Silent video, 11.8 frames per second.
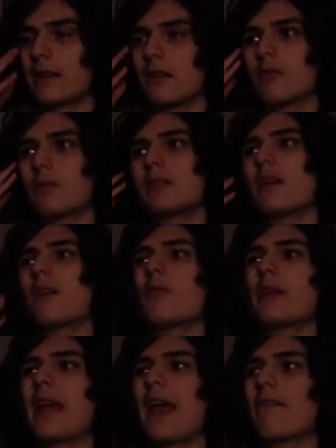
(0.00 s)
It's not
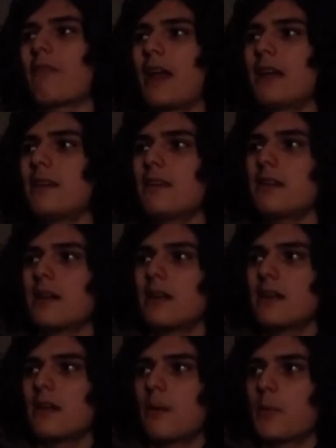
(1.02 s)
going to have any
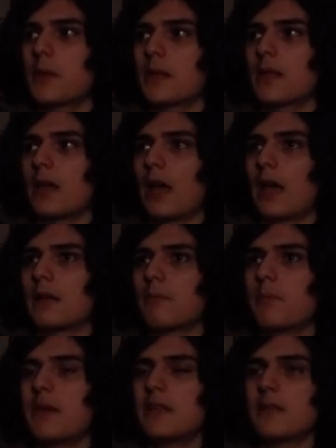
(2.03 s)

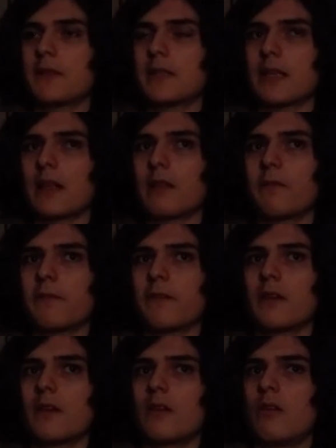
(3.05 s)
piece of itself
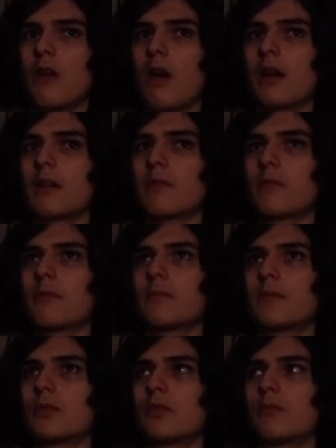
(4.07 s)
not
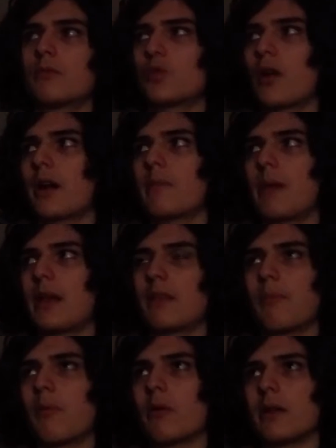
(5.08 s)
try to make the
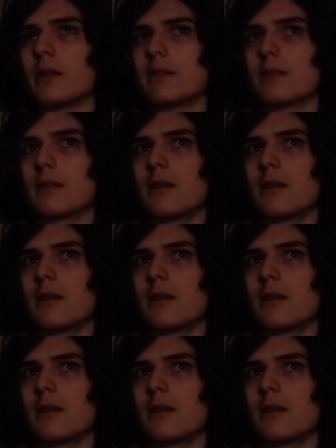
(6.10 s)
point.